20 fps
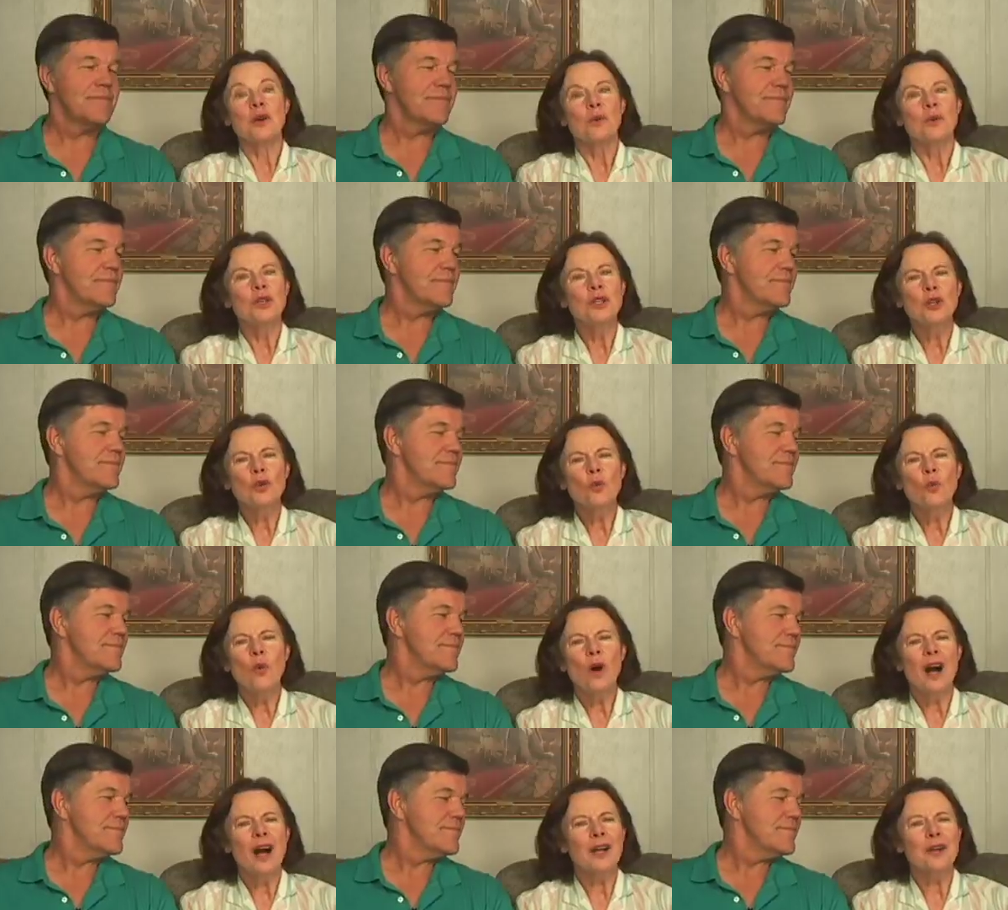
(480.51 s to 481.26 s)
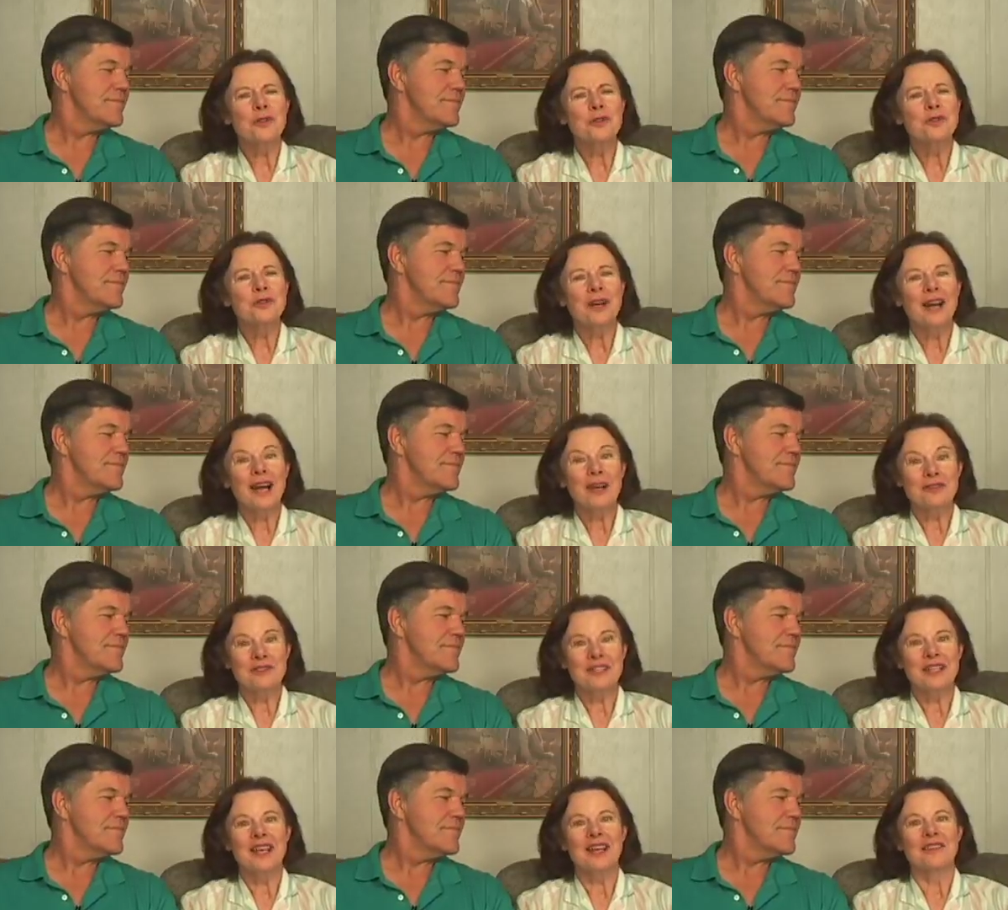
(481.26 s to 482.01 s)
Speaker 1: When you walk or
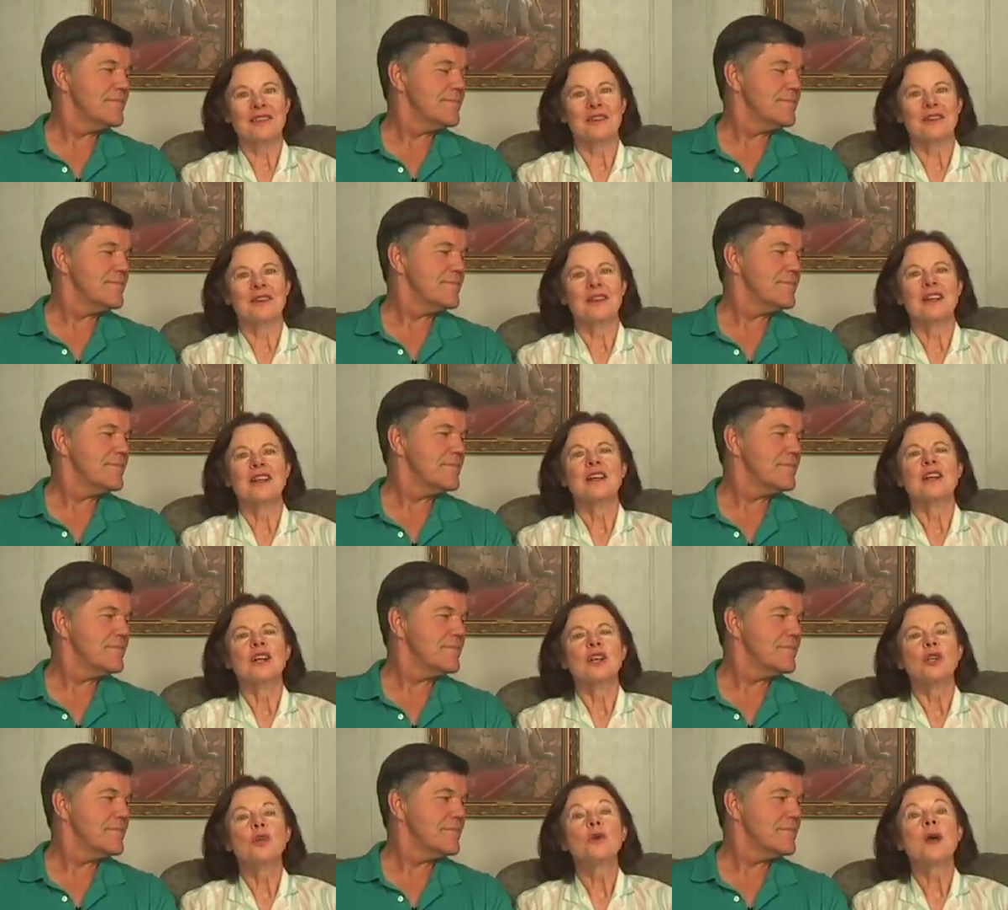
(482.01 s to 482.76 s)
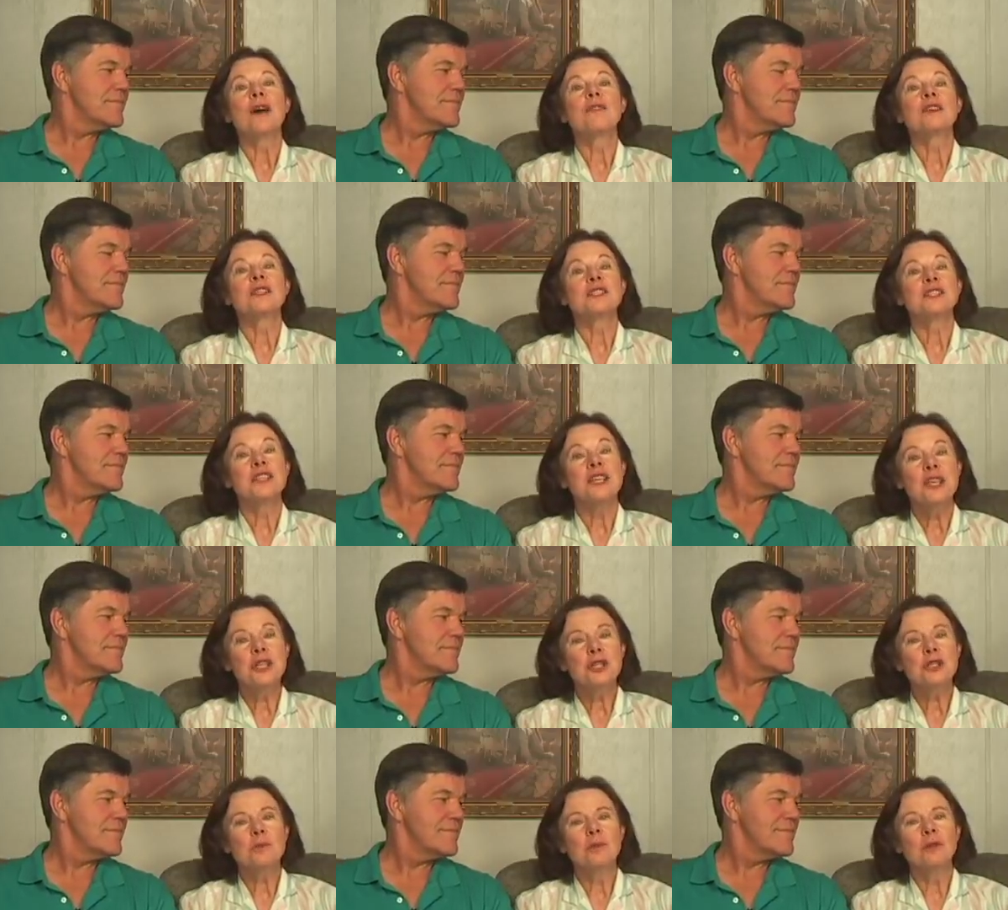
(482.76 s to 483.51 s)
drive together, you have a
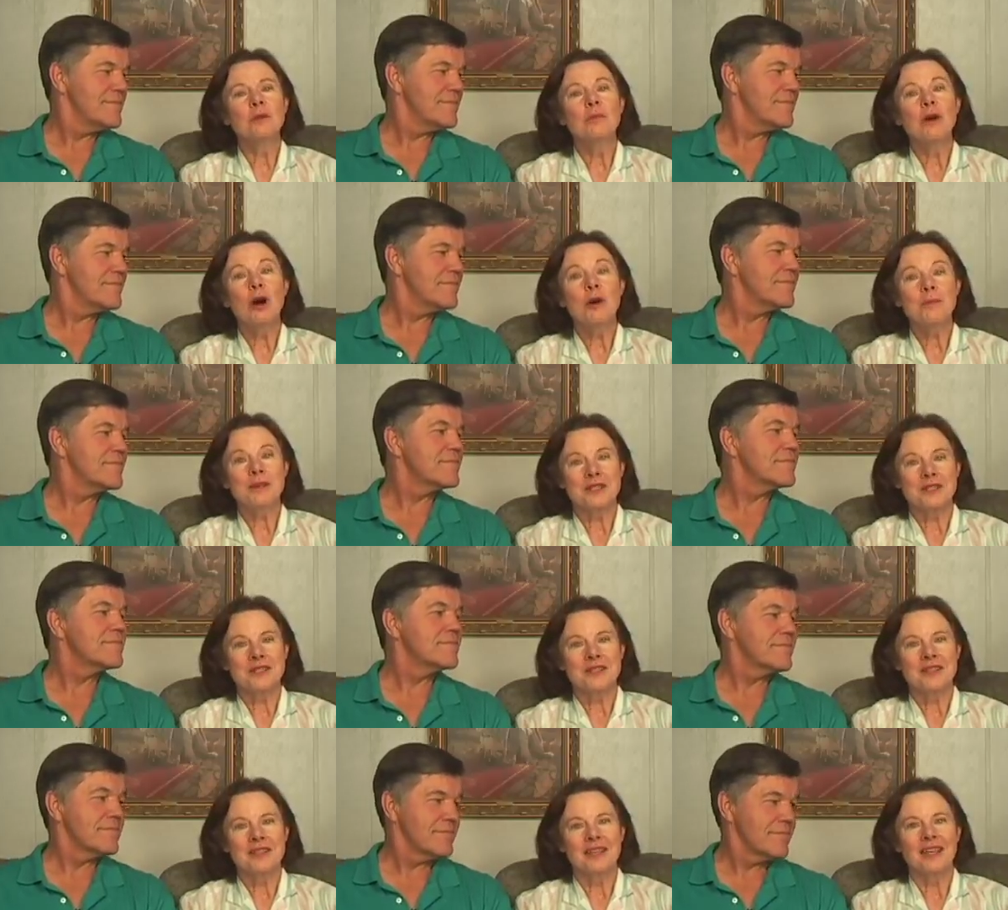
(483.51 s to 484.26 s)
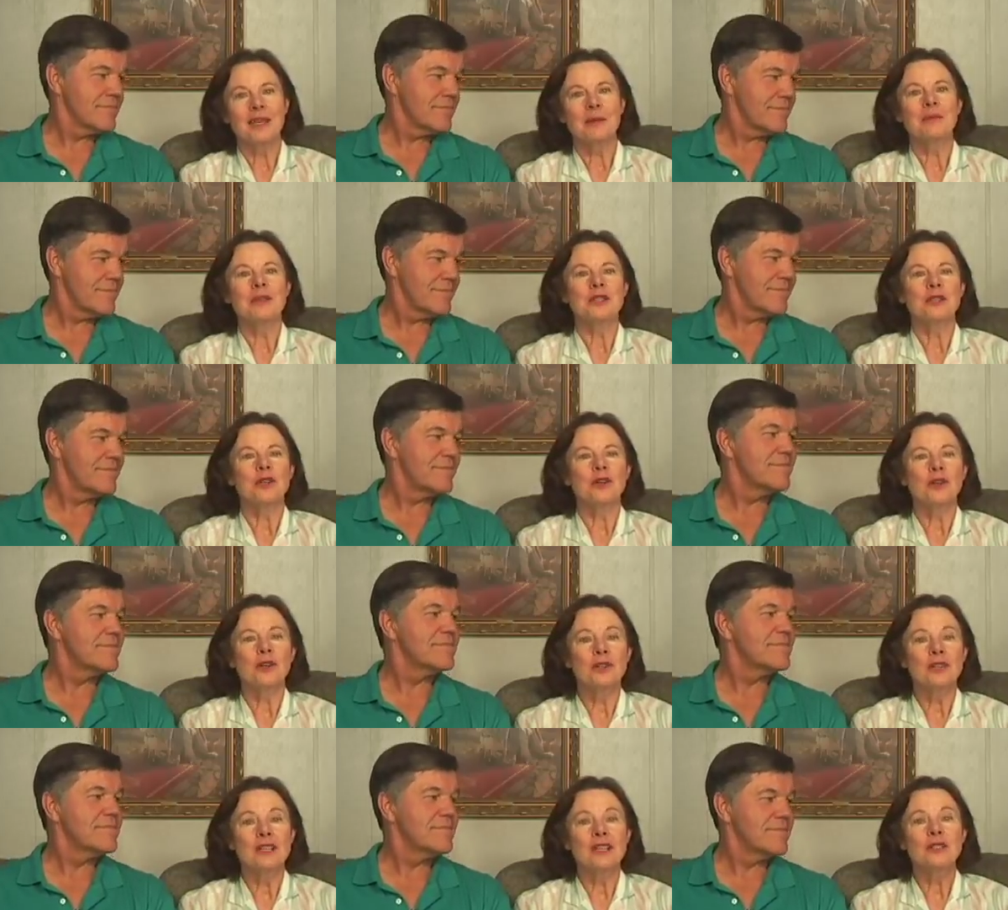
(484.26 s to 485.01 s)
teachable moment that can be
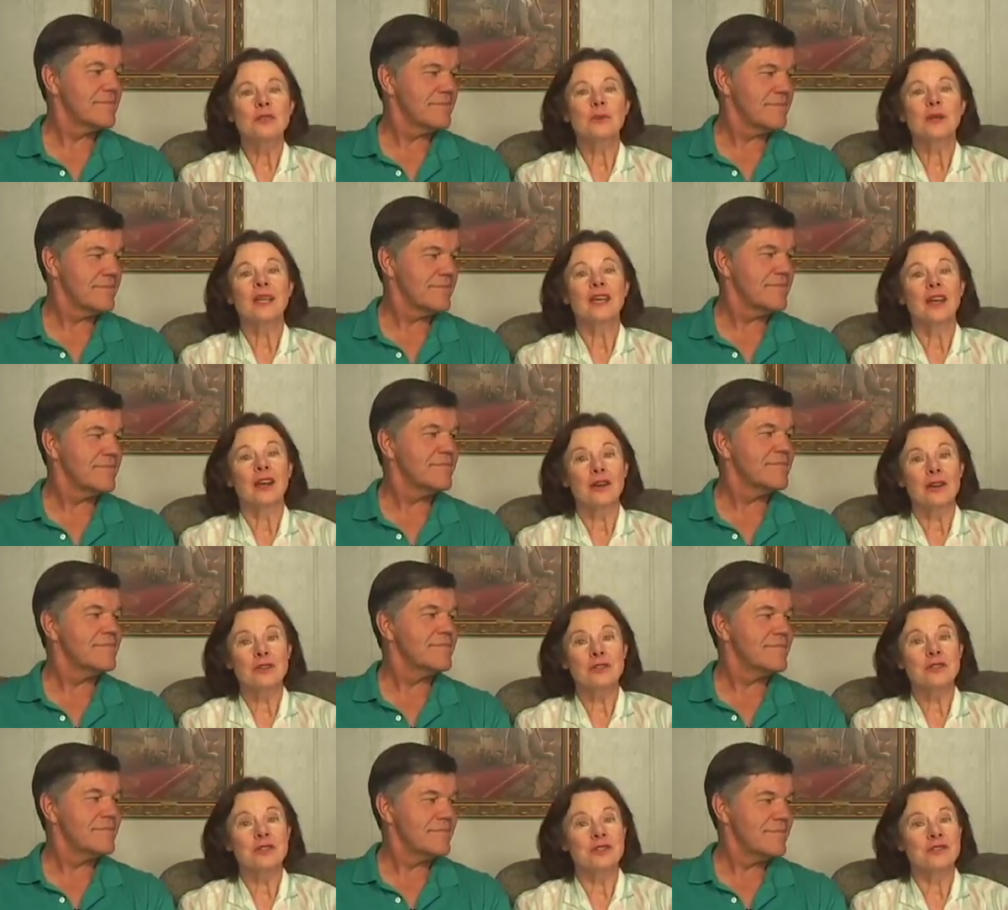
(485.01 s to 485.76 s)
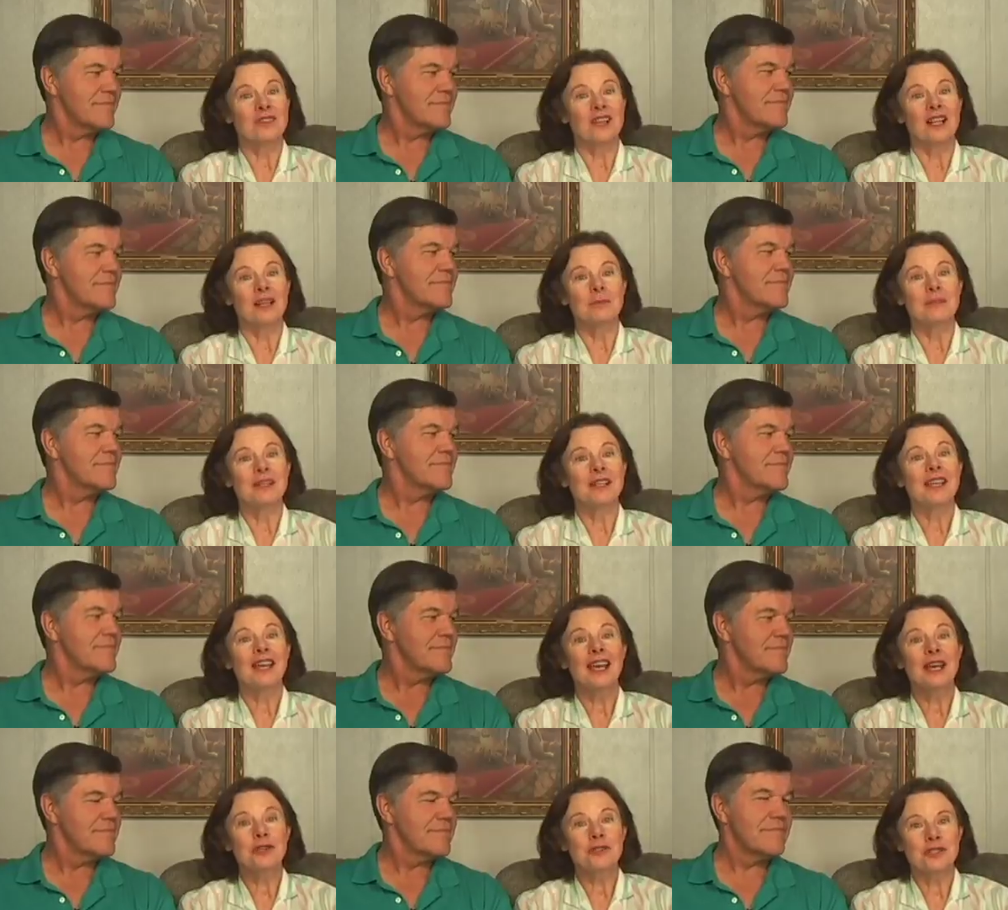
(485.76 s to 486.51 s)
turned into a character development
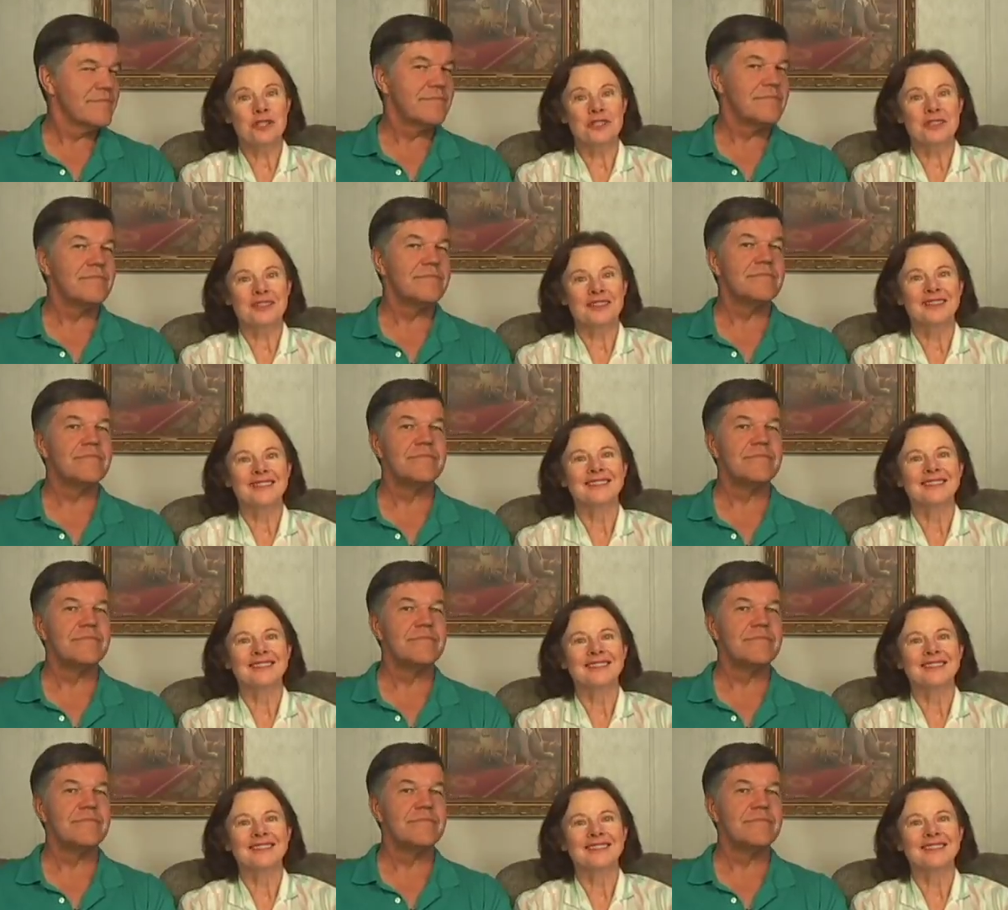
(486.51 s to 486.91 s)
occasion.